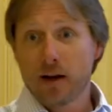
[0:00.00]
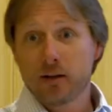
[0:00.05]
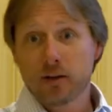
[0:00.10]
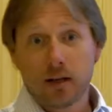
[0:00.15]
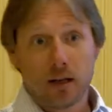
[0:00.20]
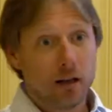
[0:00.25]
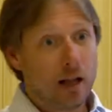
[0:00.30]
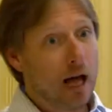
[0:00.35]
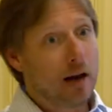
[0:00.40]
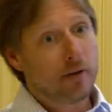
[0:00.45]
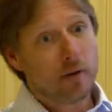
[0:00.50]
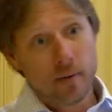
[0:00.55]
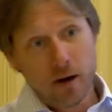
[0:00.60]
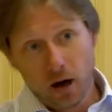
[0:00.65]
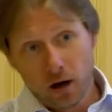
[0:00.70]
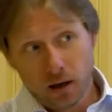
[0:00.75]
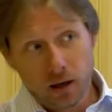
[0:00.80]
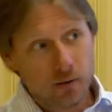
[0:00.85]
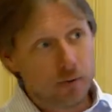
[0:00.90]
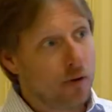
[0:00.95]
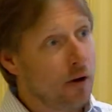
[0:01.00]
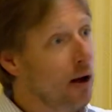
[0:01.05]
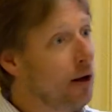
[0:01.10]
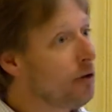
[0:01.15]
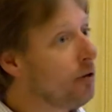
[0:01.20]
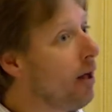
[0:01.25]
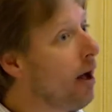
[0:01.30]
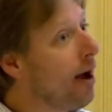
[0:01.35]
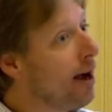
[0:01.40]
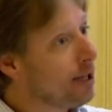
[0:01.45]
I see a lot of American
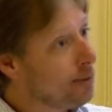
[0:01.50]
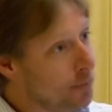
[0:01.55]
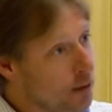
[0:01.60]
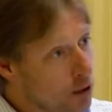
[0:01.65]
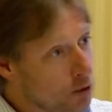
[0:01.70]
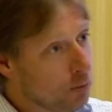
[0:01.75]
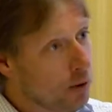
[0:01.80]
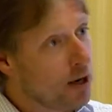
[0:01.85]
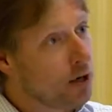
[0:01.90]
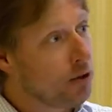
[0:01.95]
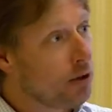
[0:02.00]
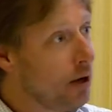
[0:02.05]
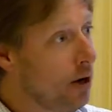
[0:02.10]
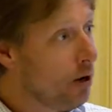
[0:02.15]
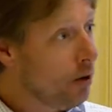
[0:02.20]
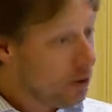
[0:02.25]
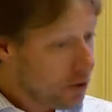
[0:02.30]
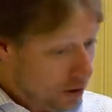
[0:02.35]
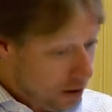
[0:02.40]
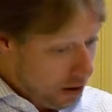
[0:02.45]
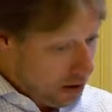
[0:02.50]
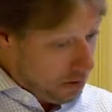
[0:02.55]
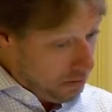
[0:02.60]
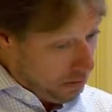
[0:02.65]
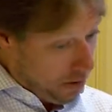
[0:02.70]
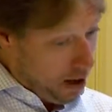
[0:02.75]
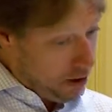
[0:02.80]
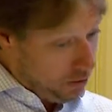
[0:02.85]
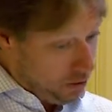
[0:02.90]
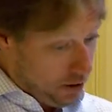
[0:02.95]
funds with high expense ratios,
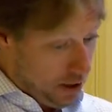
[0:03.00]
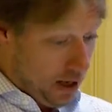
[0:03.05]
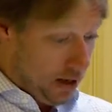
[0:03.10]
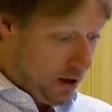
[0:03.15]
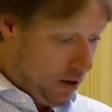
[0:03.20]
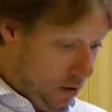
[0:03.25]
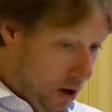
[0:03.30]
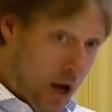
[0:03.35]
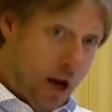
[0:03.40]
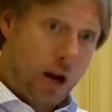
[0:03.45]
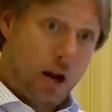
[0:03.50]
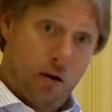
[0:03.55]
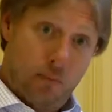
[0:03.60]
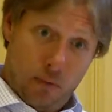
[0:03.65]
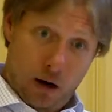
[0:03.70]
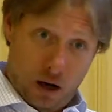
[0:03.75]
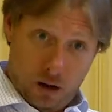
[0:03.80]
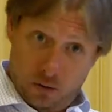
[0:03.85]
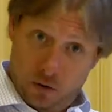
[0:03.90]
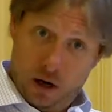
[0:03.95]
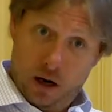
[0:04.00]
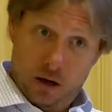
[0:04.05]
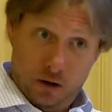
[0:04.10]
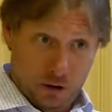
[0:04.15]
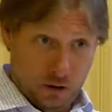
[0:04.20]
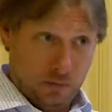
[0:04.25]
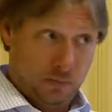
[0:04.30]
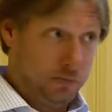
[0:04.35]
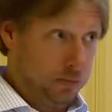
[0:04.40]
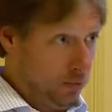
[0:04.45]
I'll see that and go, hey, by the way,
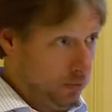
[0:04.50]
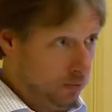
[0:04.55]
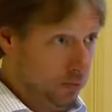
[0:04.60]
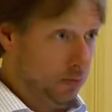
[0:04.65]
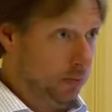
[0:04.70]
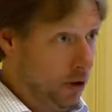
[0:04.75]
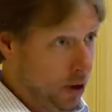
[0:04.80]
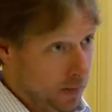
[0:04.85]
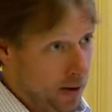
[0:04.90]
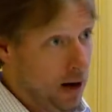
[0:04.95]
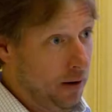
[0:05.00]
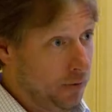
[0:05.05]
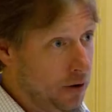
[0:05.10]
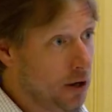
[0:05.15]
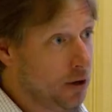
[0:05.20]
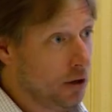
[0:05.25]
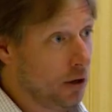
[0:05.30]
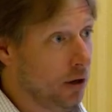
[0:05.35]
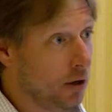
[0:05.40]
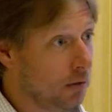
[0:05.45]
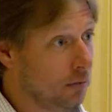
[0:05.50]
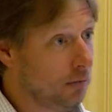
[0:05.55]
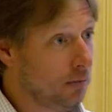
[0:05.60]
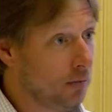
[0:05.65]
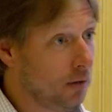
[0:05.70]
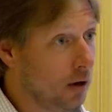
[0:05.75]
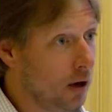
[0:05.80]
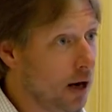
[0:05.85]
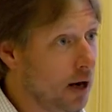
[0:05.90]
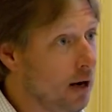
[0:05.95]
there's a good amount of fees here,
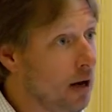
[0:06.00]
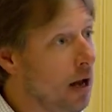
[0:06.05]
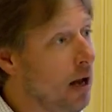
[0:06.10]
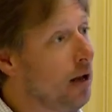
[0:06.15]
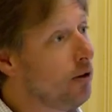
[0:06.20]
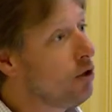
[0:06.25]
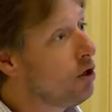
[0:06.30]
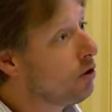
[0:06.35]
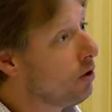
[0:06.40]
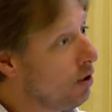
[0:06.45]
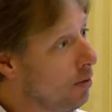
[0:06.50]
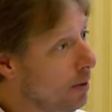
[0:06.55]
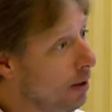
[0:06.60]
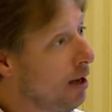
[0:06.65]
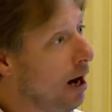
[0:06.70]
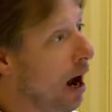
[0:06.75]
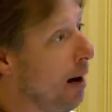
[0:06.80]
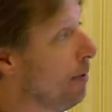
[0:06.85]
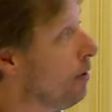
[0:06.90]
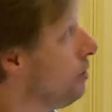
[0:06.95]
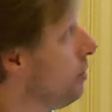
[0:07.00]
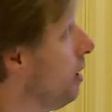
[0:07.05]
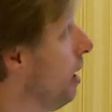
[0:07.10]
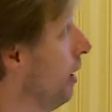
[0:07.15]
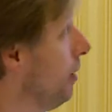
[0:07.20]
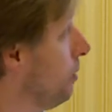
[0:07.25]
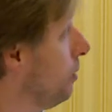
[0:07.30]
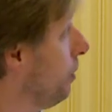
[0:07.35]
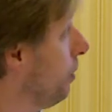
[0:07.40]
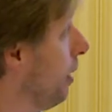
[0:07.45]
all right? Just a little bit of common
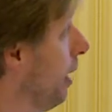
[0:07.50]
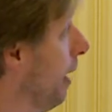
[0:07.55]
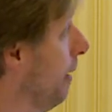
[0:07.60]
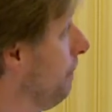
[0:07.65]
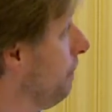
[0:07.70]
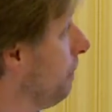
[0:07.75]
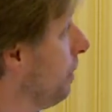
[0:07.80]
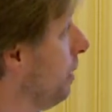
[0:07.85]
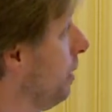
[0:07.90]
sense, okay?